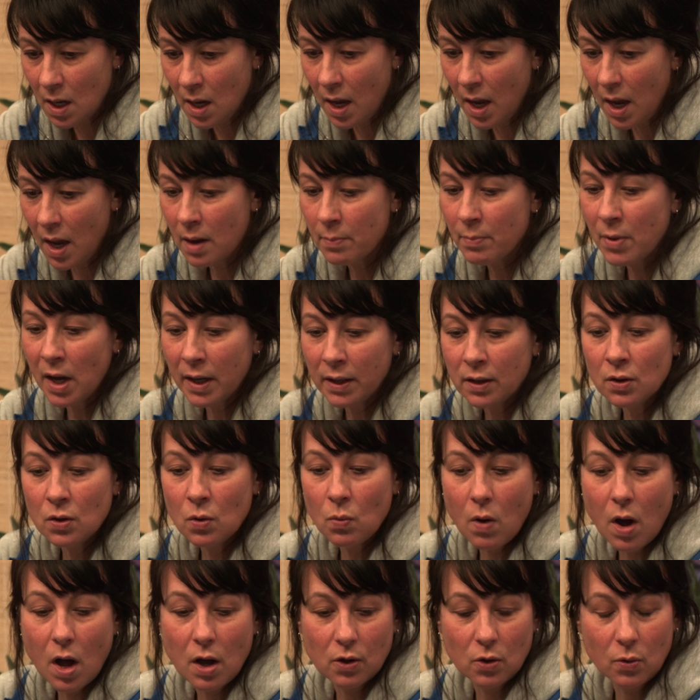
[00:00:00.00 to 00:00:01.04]
am I going to
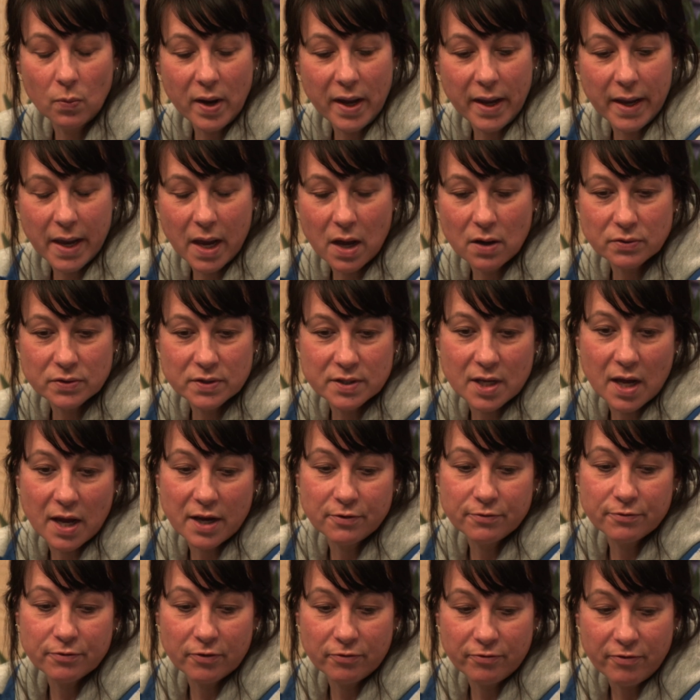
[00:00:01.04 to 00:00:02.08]
walk away
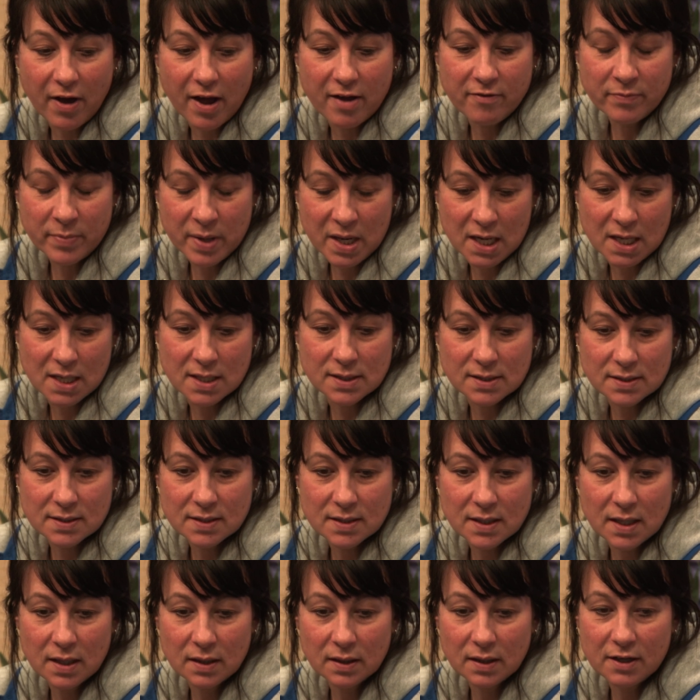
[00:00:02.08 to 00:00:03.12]
outside for 5
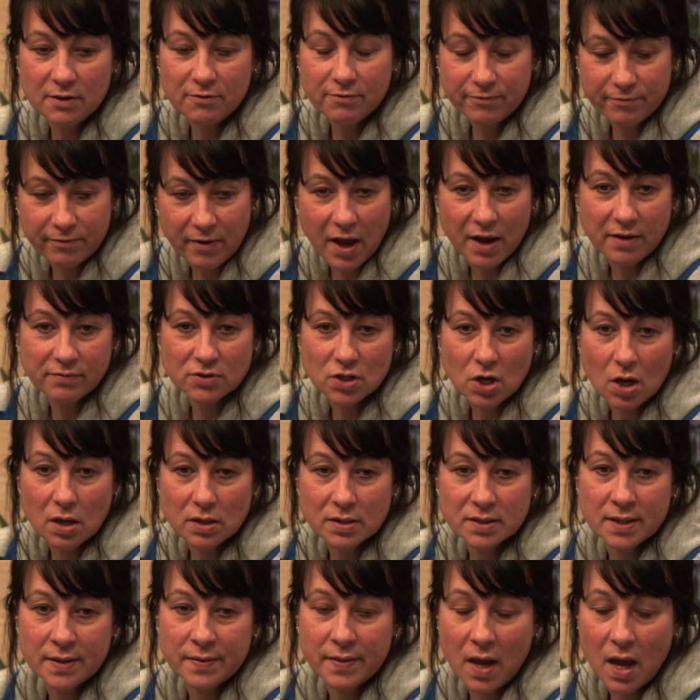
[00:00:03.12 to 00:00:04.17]
minutes and leave 5
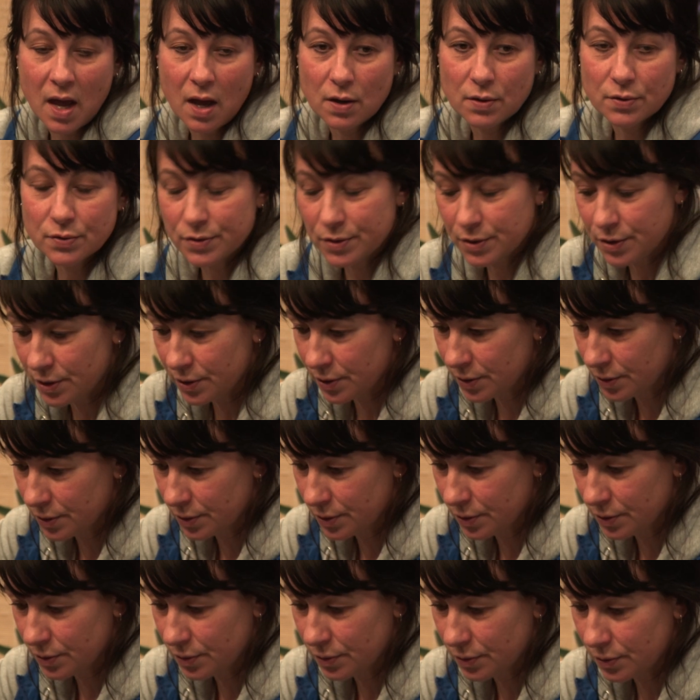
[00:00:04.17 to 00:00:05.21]
dogs in the house
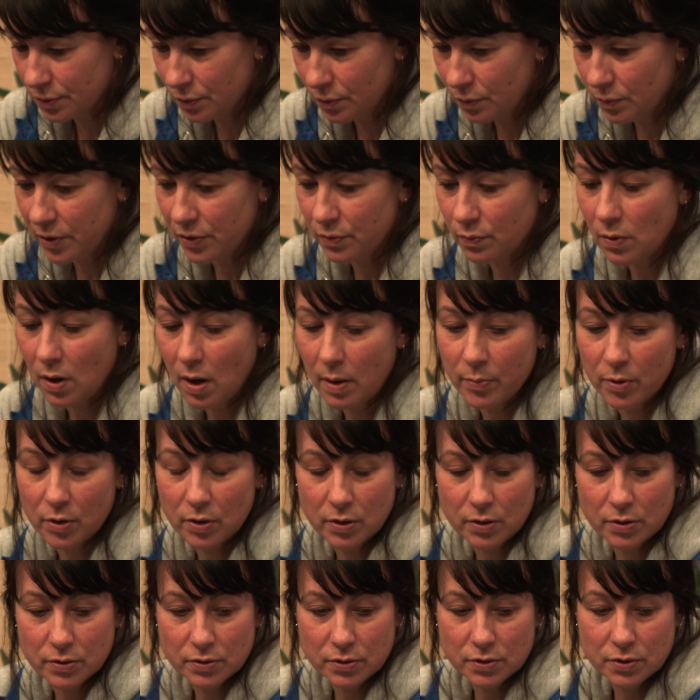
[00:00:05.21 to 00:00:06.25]
with raw
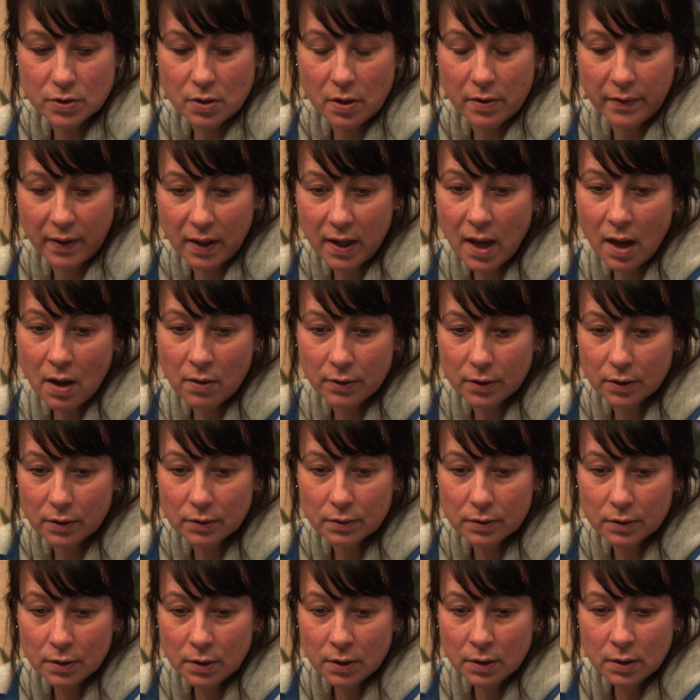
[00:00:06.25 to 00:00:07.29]
burgers on the
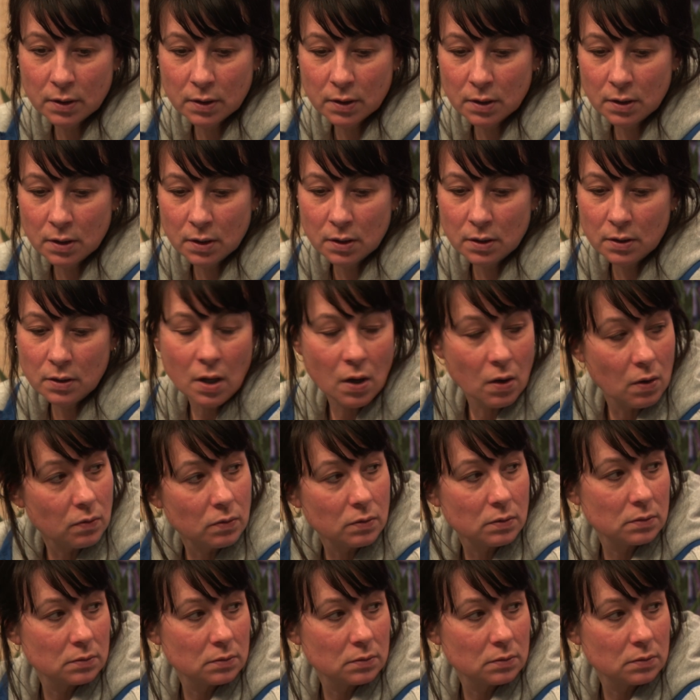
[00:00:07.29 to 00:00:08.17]
counter? No.